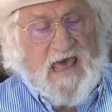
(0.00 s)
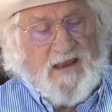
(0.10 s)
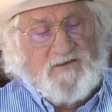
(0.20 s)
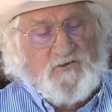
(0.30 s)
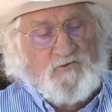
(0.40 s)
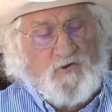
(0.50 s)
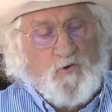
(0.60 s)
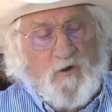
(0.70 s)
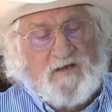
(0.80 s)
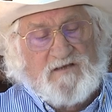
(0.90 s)
attitude and
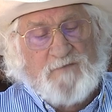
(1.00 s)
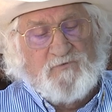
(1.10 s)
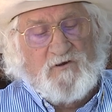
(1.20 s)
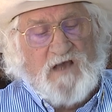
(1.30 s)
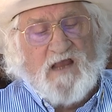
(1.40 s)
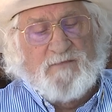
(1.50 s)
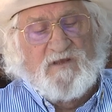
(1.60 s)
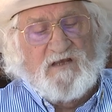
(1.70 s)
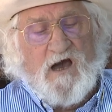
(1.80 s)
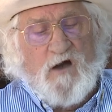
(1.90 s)
quick temper got him
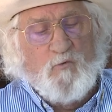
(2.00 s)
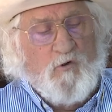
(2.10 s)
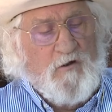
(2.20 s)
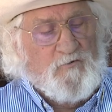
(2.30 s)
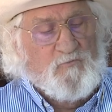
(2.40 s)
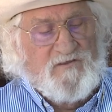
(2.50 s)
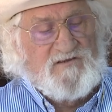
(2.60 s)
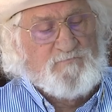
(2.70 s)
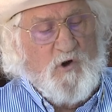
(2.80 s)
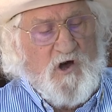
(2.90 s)
into hot water with
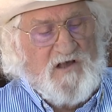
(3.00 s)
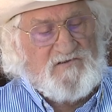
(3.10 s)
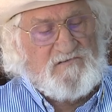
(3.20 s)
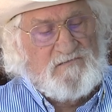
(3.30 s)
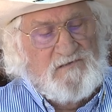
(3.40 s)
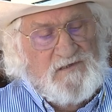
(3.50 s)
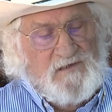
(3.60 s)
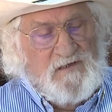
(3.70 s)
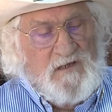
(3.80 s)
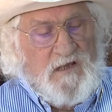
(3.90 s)
his boss.
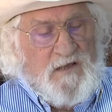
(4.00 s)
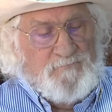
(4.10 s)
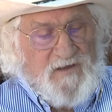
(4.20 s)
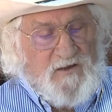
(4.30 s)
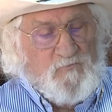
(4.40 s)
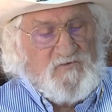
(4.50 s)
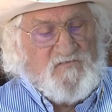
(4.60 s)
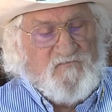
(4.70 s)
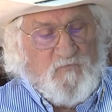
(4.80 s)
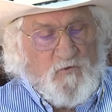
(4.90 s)
Pete was
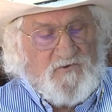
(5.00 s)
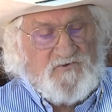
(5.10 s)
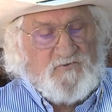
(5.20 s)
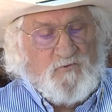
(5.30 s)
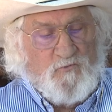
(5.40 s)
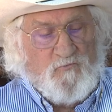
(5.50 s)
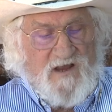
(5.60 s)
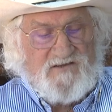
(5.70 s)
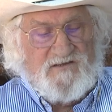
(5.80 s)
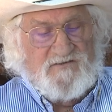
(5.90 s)
forced to
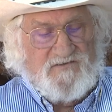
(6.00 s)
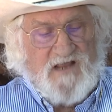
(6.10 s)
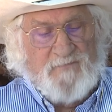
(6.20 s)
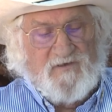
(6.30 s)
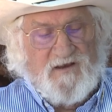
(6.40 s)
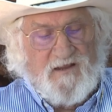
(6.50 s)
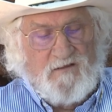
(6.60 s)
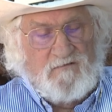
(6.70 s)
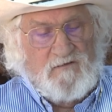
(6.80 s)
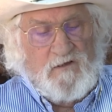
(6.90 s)
arrest his deputy,
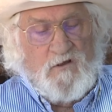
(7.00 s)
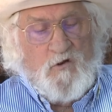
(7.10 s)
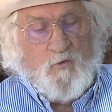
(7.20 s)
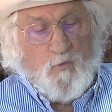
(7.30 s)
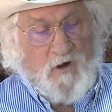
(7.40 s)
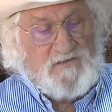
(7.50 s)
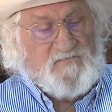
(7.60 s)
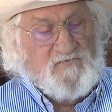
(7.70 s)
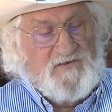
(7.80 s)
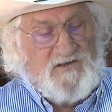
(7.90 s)
once
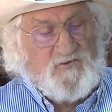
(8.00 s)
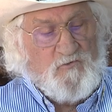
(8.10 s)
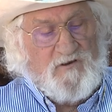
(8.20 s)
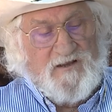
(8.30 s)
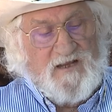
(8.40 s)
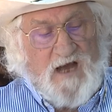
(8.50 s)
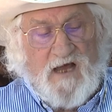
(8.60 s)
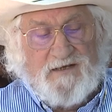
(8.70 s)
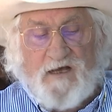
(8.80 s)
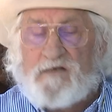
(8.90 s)
for disorderly
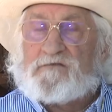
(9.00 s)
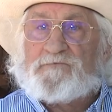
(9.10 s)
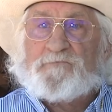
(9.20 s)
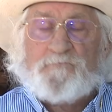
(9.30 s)
conduct,